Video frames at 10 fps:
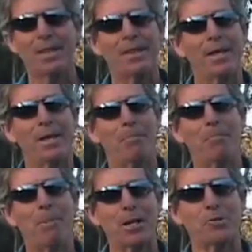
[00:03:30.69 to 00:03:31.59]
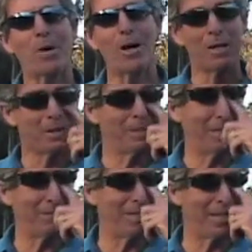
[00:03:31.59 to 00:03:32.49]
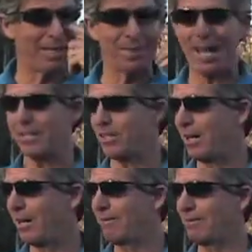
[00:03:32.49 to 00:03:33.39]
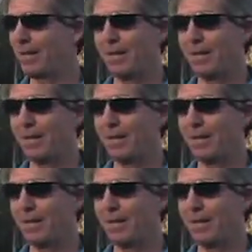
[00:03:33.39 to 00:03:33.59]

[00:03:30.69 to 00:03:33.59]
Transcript: The Batwa live in a thatched, huff,